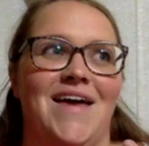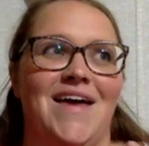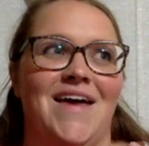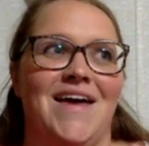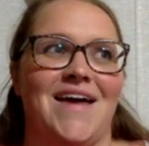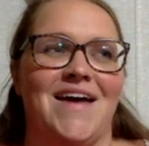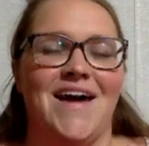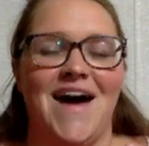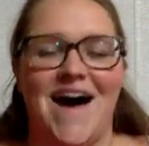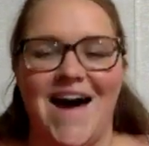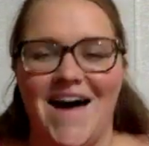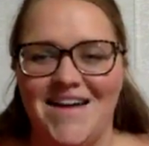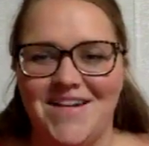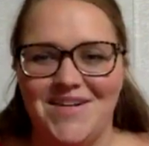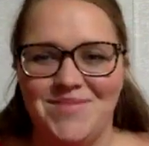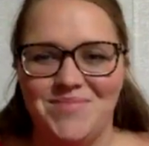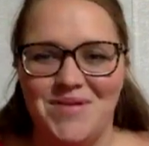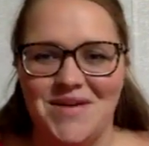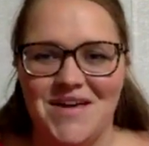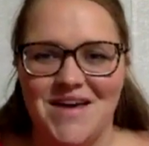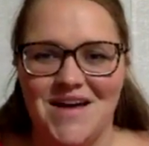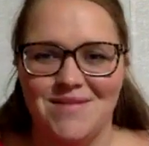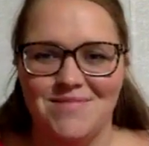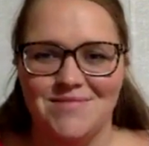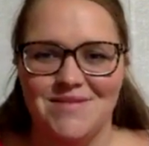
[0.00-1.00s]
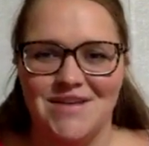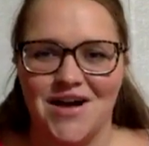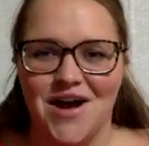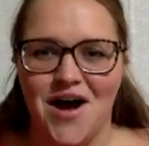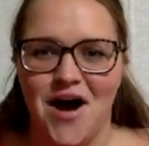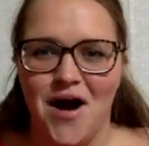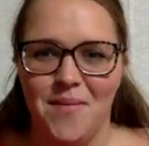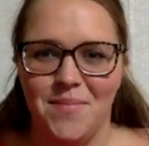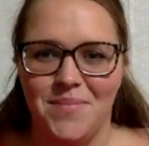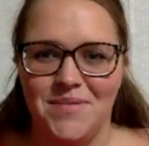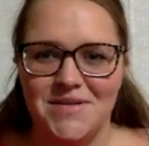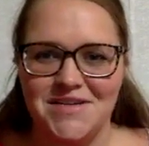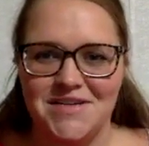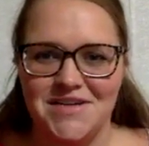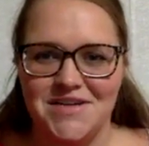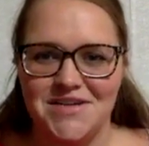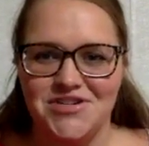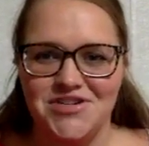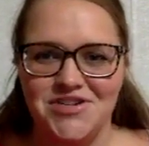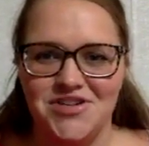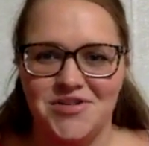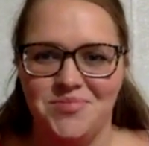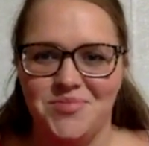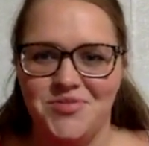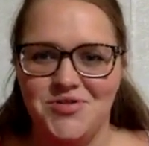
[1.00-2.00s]
it kind of becomes a
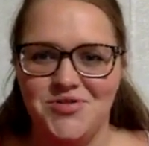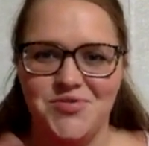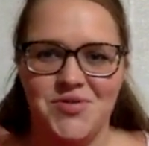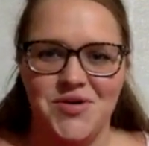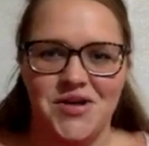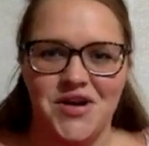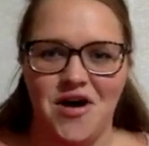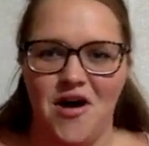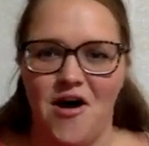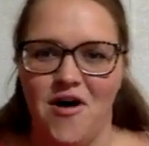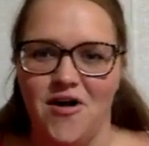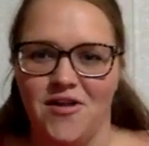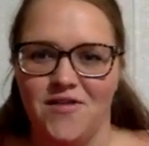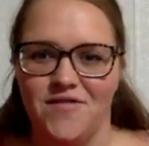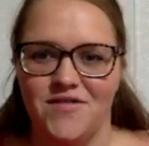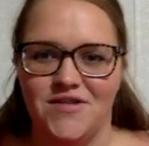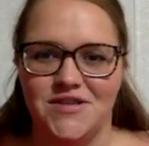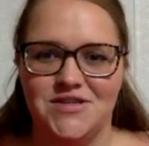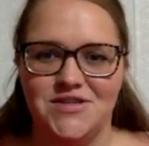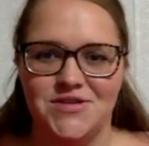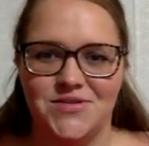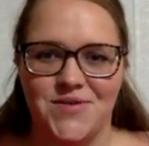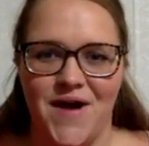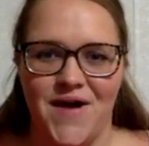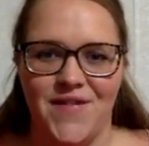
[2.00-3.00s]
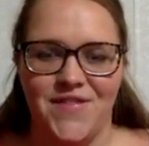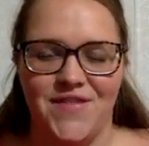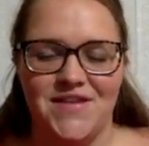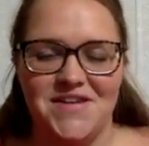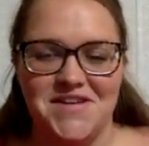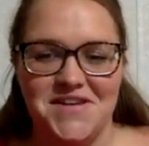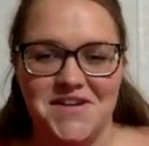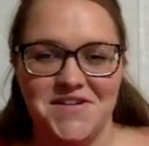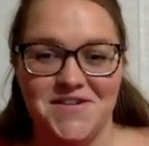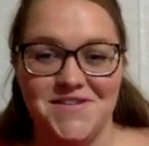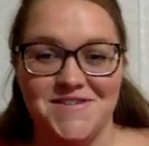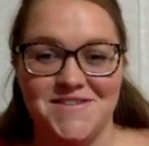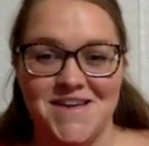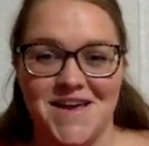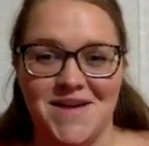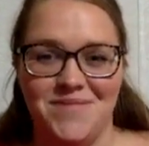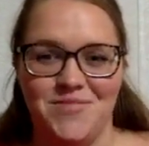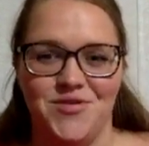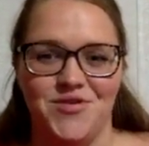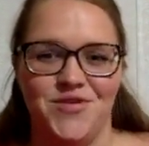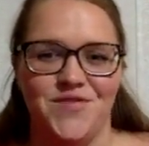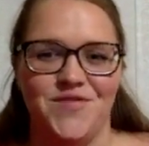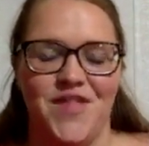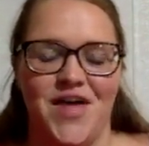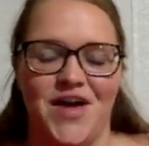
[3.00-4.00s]
competition between all of us around the dinner
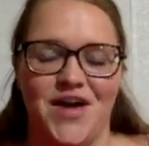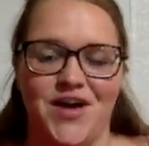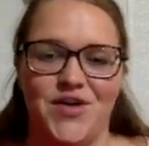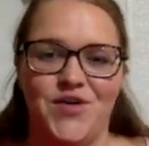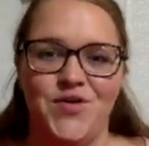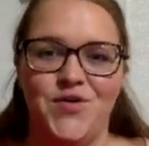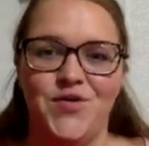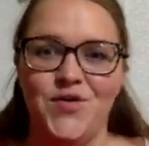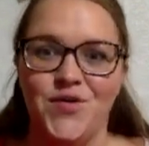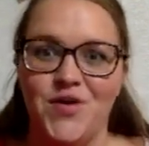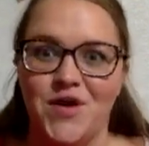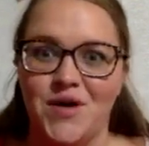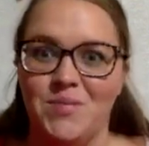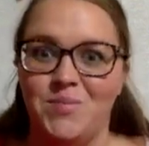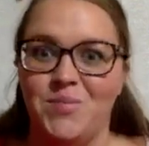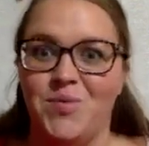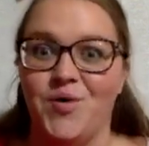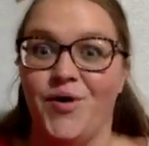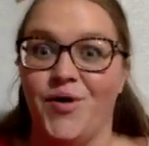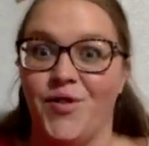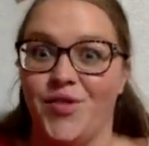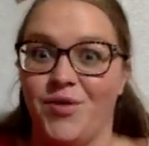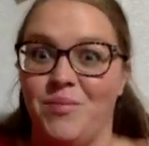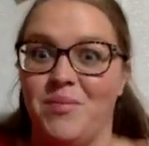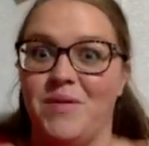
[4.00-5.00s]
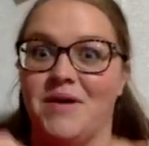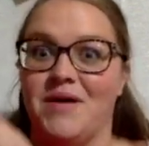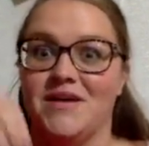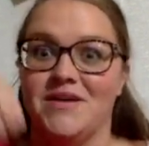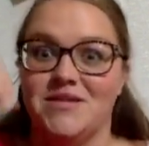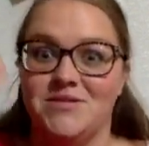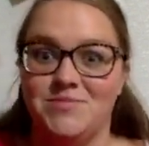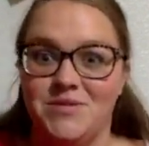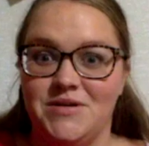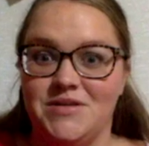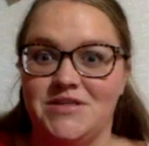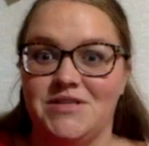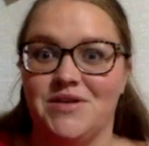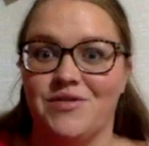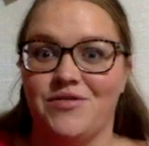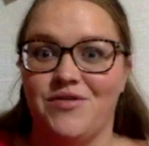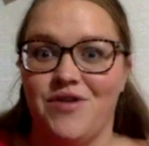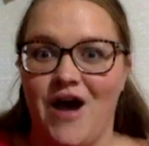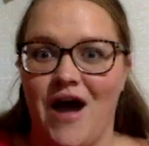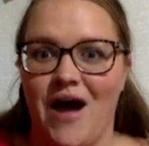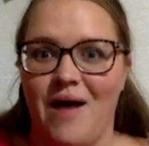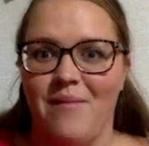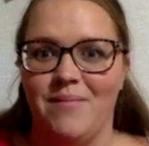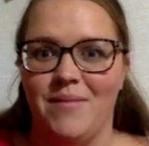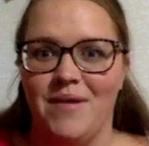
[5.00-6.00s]
table of like who can pull the biggest piece of
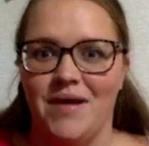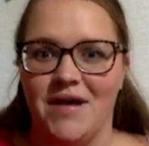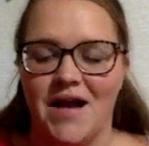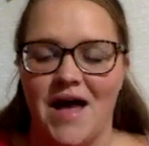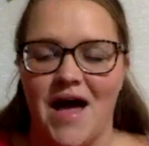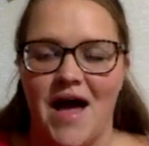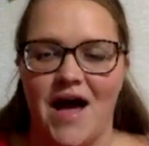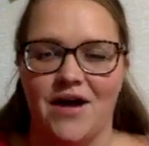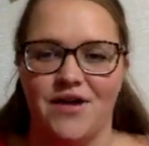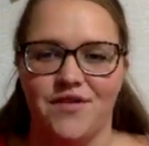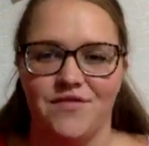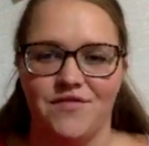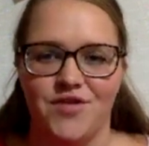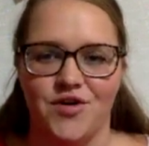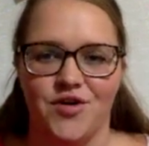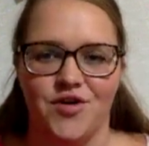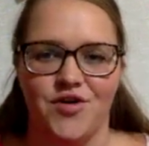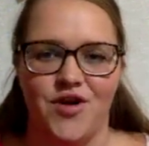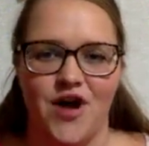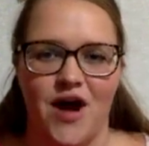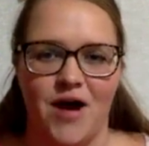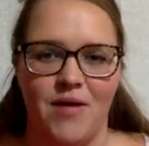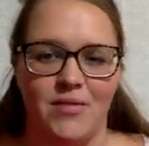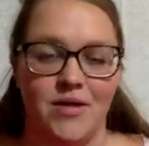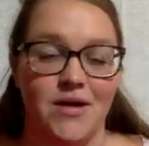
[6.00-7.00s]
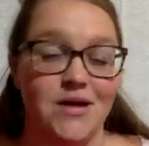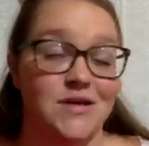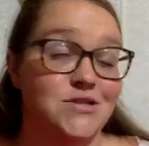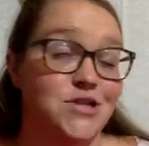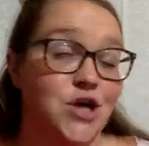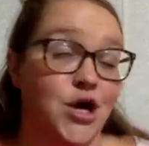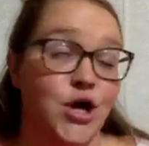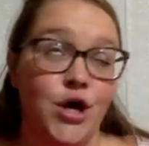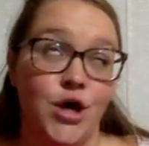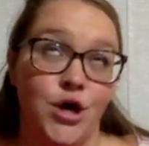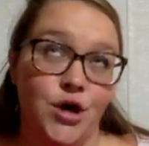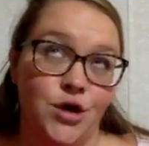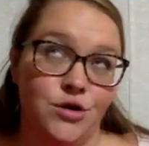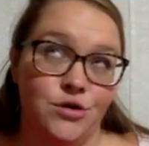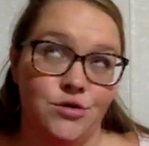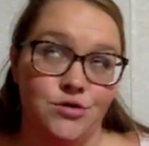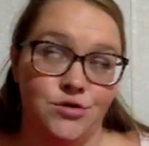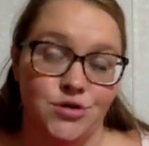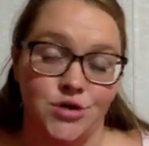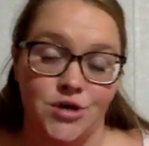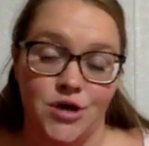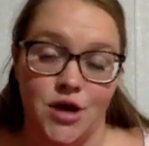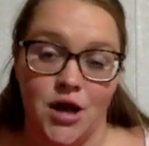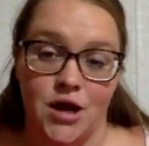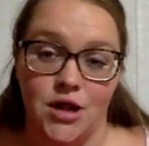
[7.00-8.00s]
crab meat out of their crab legs.
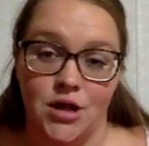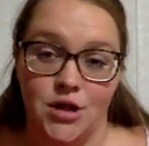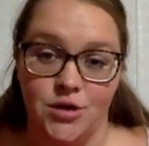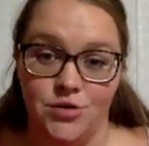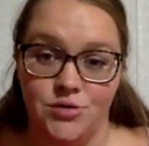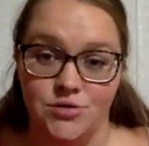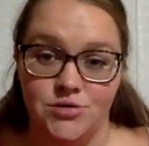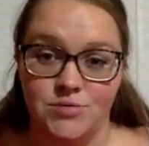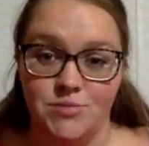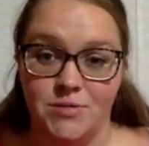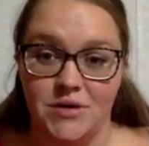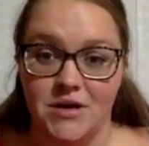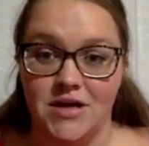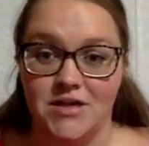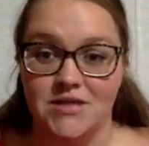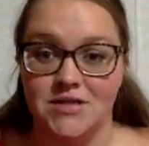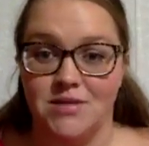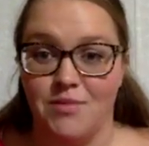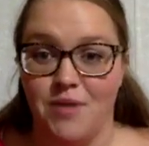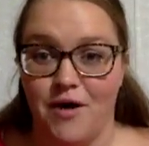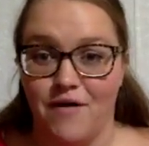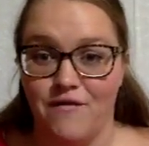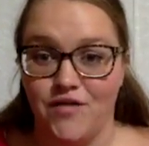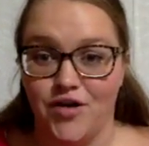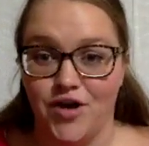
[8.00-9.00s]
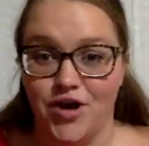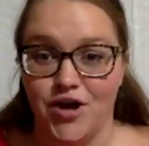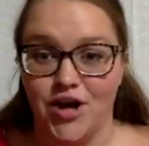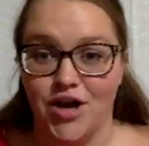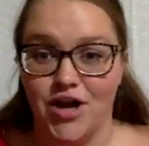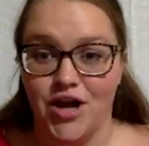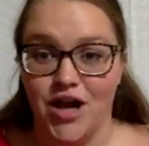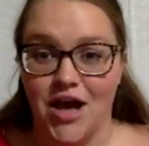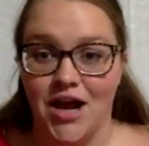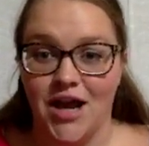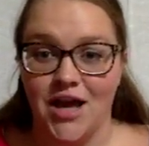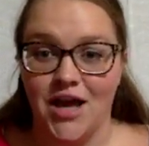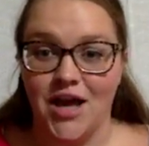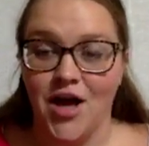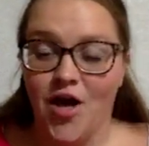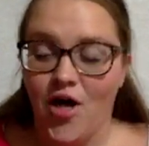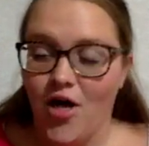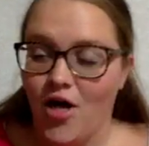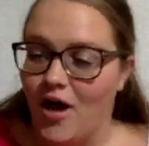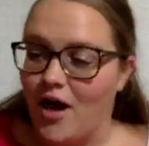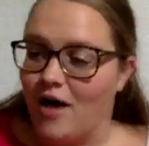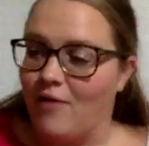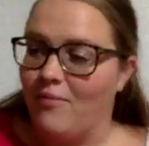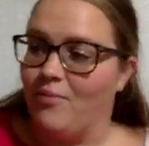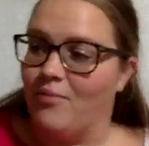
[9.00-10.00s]
Usually I lose because I'm not very good at it.
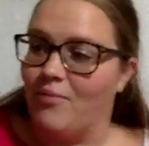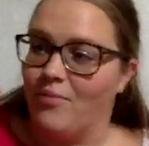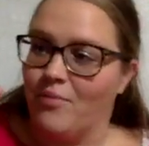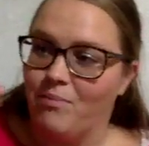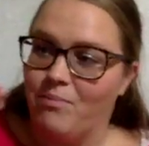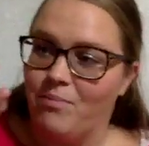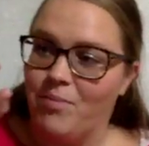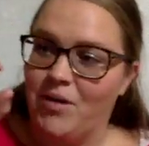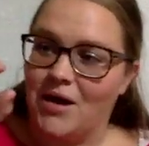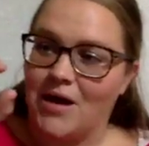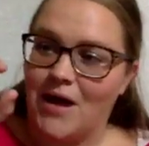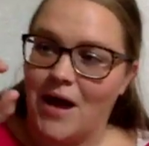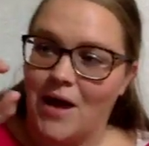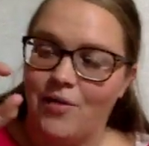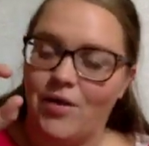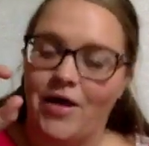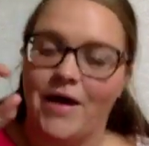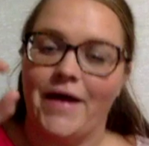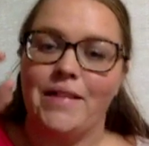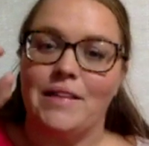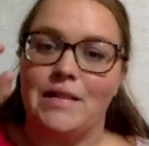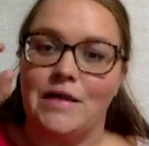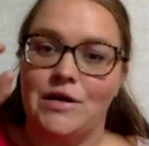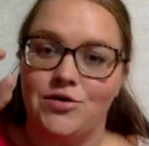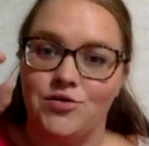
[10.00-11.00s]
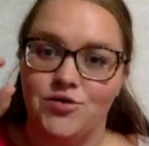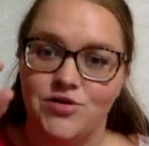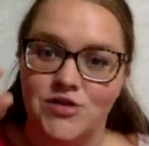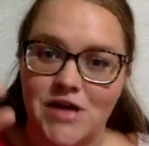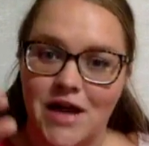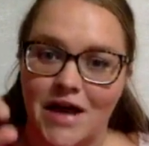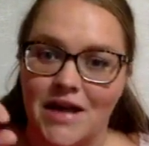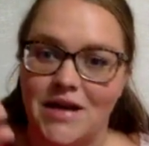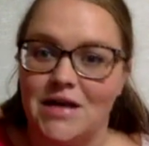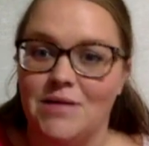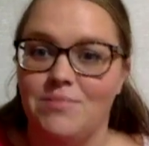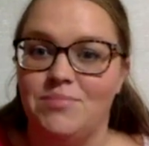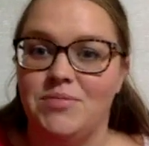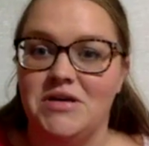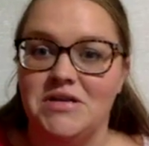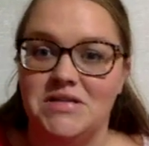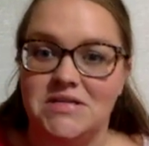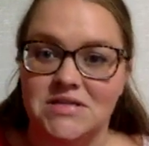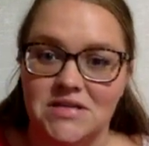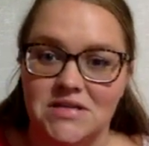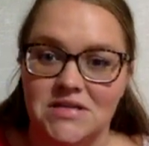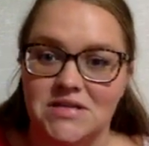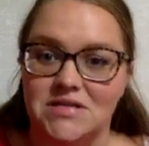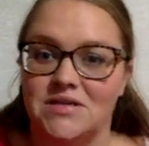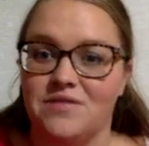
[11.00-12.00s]
I pick out like little tiny
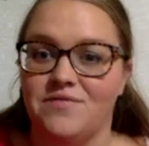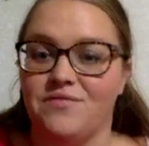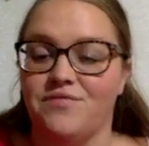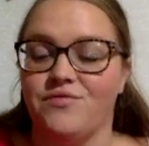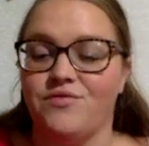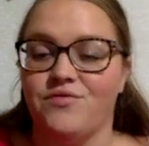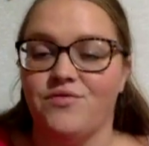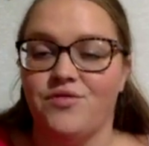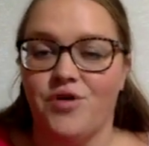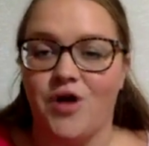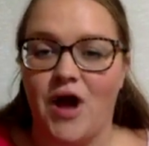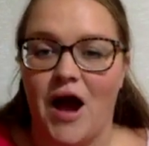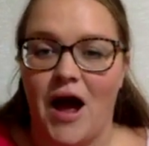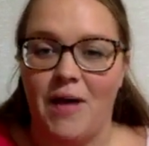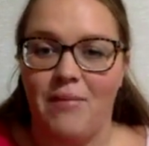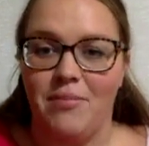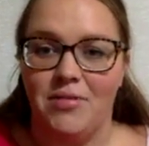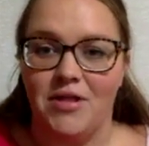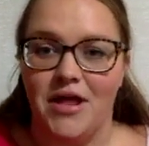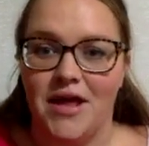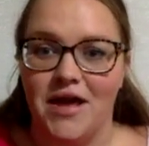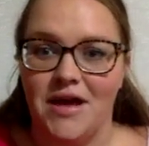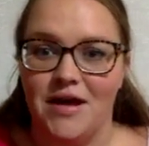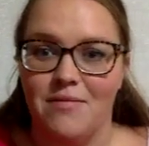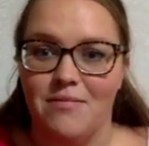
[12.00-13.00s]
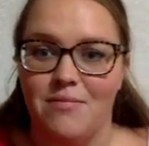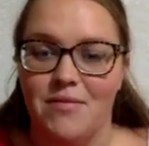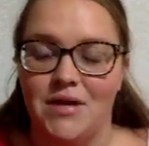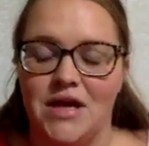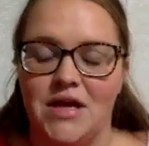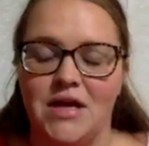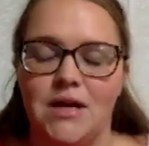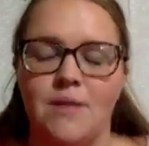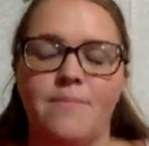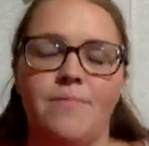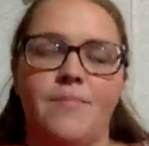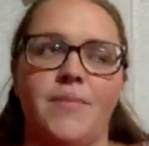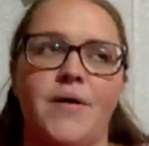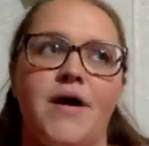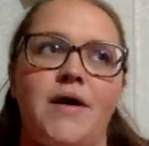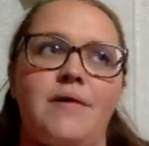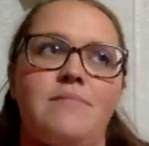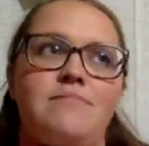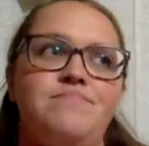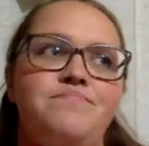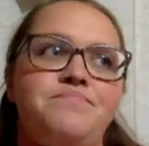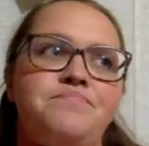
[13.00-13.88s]
pieces of crab leg meat, but